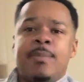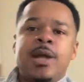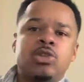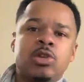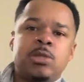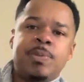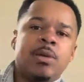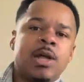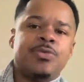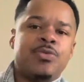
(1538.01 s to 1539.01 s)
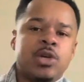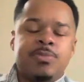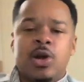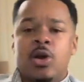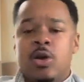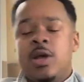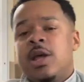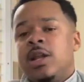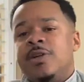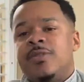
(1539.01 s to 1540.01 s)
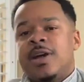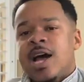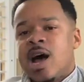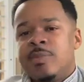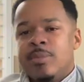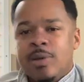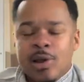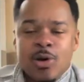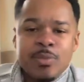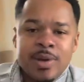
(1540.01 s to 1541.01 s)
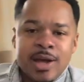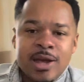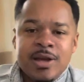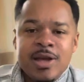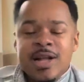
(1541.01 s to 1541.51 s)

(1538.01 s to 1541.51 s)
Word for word: Make sure to speak up, let your voice be heard. Leave a comment below, man.